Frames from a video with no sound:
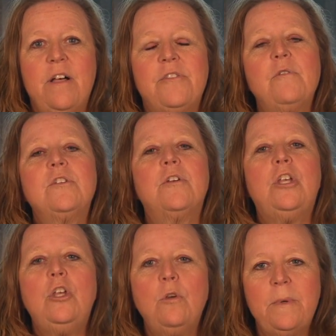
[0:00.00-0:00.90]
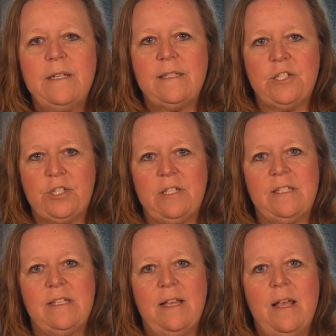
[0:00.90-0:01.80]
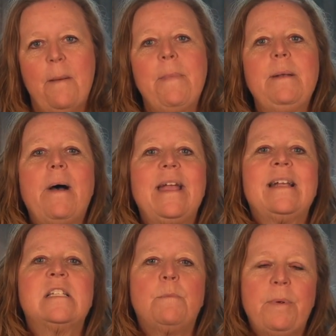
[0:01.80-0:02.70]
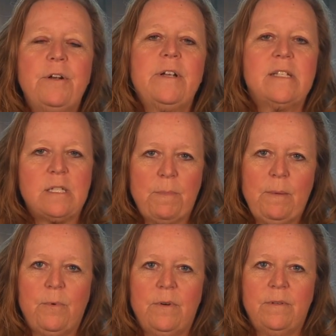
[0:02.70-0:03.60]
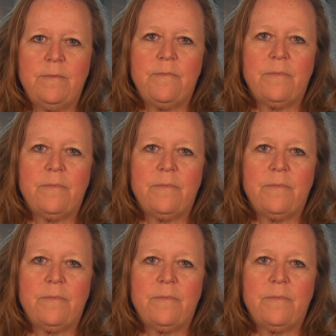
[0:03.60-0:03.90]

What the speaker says: those are human decisions made by experienced people.